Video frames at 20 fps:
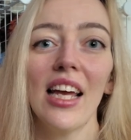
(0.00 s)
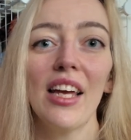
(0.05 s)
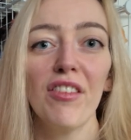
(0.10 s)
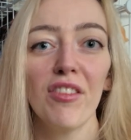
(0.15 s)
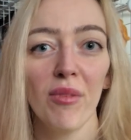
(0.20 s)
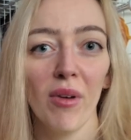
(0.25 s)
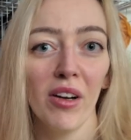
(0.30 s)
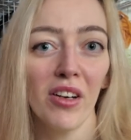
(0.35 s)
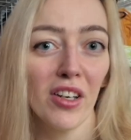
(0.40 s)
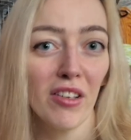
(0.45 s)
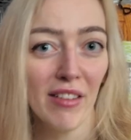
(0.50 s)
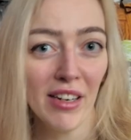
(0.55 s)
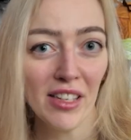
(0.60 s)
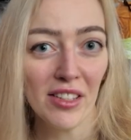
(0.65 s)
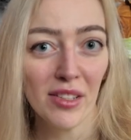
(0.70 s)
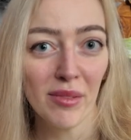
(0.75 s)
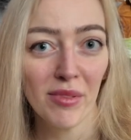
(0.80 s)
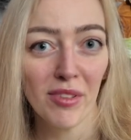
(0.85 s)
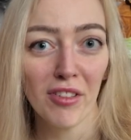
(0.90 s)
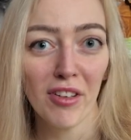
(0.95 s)
If you aren't
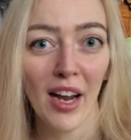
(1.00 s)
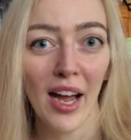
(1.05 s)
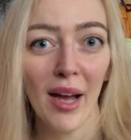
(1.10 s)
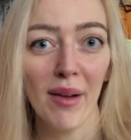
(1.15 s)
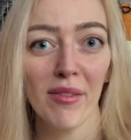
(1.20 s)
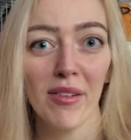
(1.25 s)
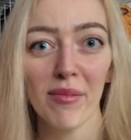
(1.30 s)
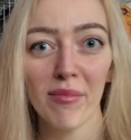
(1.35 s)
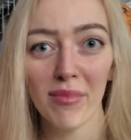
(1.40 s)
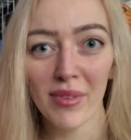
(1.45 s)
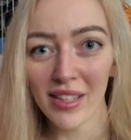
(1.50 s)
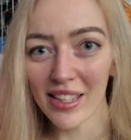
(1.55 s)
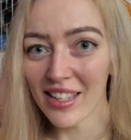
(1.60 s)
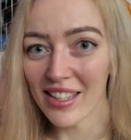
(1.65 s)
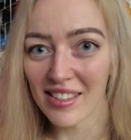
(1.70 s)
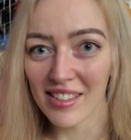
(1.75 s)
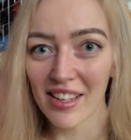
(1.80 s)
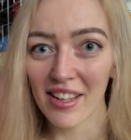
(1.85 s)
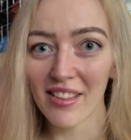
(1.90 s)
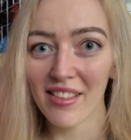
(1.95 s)
already subscribed,
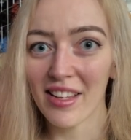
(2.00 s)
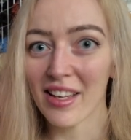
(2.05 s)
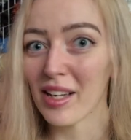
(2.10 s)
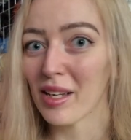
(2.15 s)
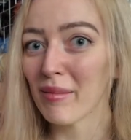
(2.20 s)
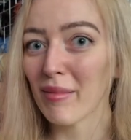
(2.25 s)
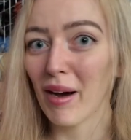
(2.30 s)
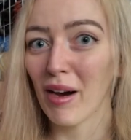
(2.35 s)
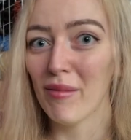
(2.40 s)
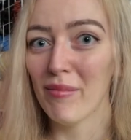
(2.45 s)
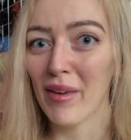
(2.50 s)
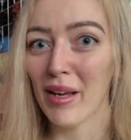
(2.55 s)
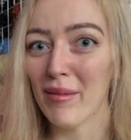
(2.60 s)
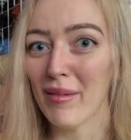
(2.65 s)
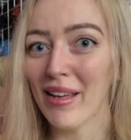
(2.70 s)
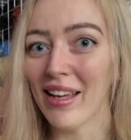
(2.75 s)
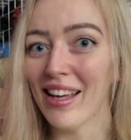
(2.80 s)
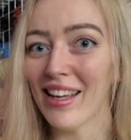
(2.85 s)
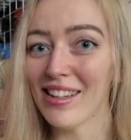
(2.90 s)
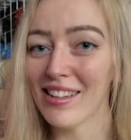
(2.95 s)
please think about
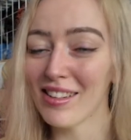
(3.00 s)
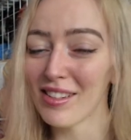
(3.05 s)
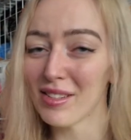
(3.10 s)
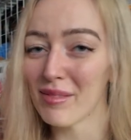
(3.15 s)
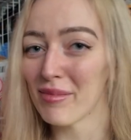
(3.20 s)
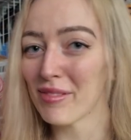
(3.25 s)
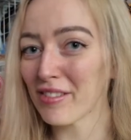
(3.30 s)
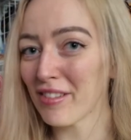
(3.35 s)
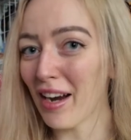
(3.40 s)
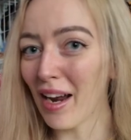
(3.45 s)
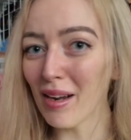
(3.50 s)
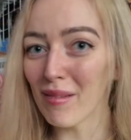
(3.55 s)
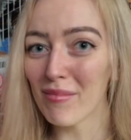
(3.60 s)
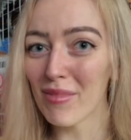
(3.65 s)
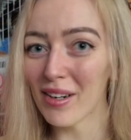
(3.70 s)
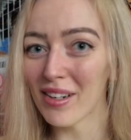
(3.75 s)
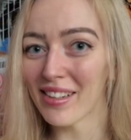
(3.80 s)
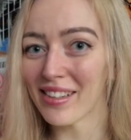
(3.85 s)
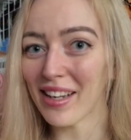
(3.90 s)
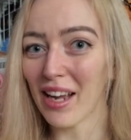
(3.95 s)
maybe hitting the subscribe
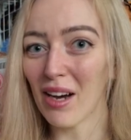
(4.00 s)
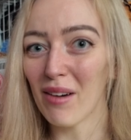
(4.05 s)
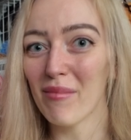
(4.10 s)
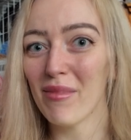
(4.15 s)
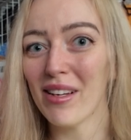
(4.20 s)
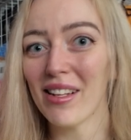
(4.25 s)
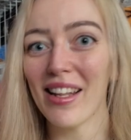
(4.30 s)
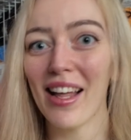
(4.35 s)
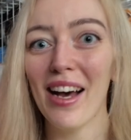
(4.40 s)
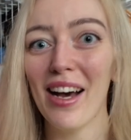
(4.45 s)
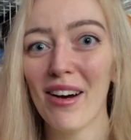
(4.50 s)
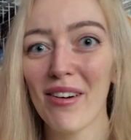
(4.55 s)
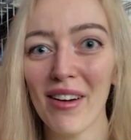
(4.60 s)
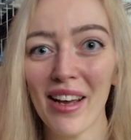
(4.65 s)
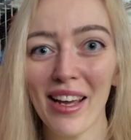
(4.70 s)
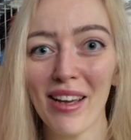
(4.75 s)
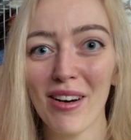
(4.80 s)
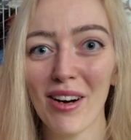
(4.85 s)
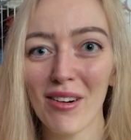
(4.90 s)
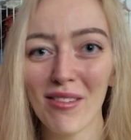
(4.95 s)
button down below.
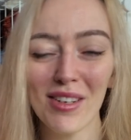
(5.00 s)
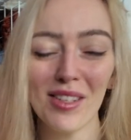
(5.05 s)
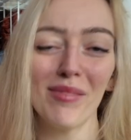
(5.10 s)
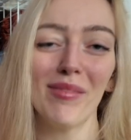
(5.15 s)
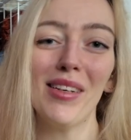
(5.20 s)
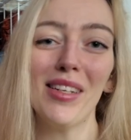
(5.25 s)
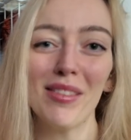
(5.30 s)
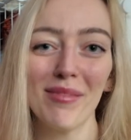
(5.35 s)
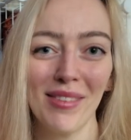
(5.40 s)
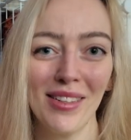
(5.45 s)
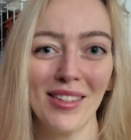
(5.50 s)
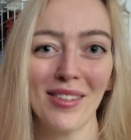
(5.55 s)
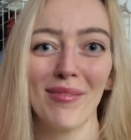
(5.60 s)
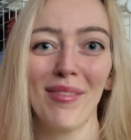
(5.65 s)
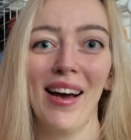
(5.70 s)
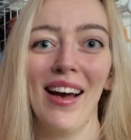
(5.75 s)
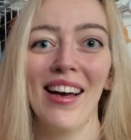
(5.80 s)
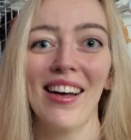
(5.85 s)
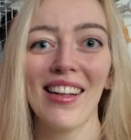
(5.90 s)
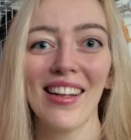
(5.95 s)
It always makes me
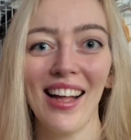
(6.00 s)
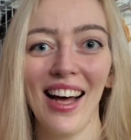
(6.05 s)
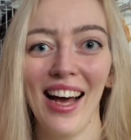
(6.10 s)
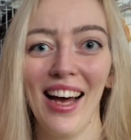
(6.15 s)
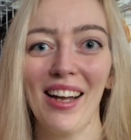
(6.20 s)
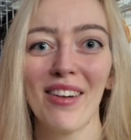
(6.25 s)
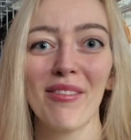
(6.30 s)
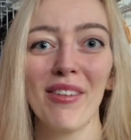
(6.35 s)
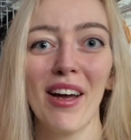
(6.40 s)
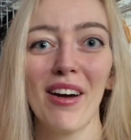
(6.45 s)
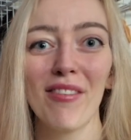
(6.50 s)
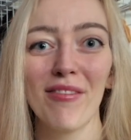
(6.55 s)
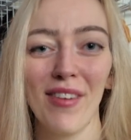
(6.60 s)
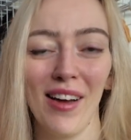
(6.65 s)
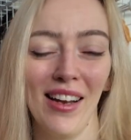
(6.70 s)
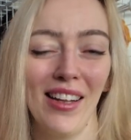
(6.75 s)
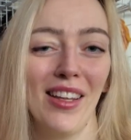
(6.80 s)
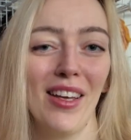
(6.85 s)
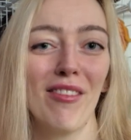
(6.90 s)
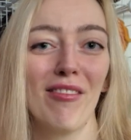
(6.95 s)
smile, and we are
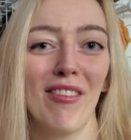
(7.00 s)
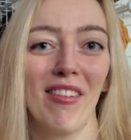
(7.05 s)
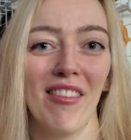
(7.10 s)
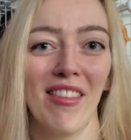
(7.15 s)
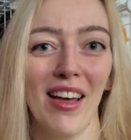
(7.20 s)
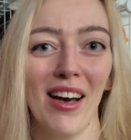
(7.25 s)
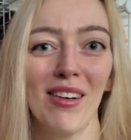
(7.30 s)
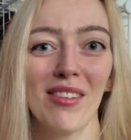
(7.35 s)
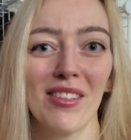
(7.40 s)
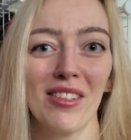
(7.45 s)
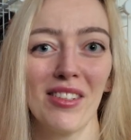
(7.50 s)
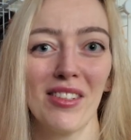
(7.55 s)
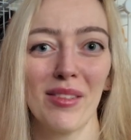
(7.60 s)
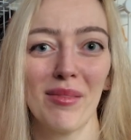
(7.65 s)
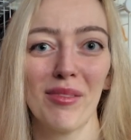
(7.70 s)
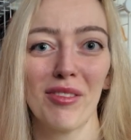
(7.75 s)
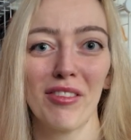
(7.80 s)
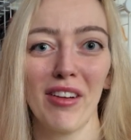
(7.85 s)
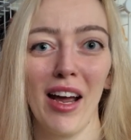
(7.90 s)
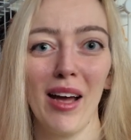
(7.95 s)
finally over 1,000
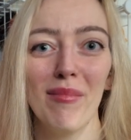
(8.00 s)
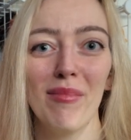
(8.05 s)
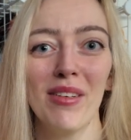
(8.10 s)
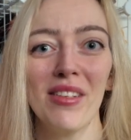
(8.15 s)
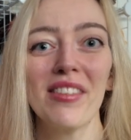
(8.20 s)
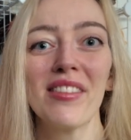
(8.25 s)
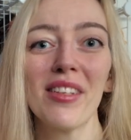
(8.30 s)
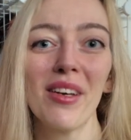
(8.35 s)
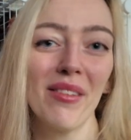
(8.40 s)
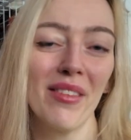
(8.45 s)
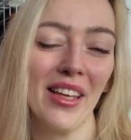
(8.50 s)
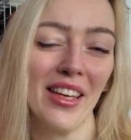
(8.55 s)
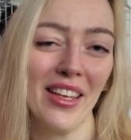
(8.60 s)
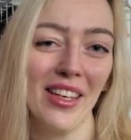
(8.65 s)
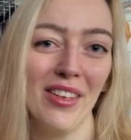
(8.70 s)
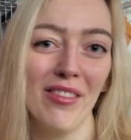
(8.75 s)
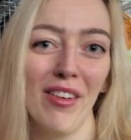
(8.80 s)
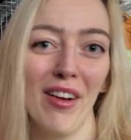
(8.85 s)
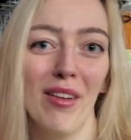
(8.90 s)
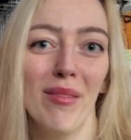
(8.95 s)
subscribers, so
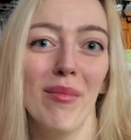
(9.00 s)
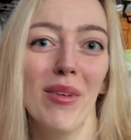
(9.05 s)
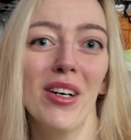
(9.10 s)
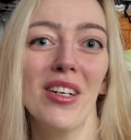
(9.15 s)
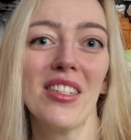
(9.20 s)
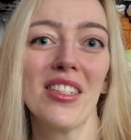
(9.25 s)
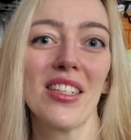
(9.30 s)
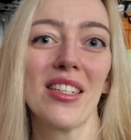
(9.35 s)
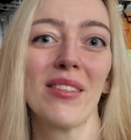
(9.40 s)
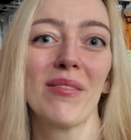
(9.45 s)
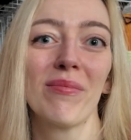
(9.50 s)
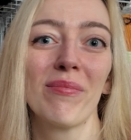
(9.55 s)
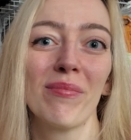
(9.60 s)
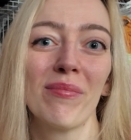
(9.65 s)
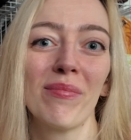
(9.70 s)
thank you very much.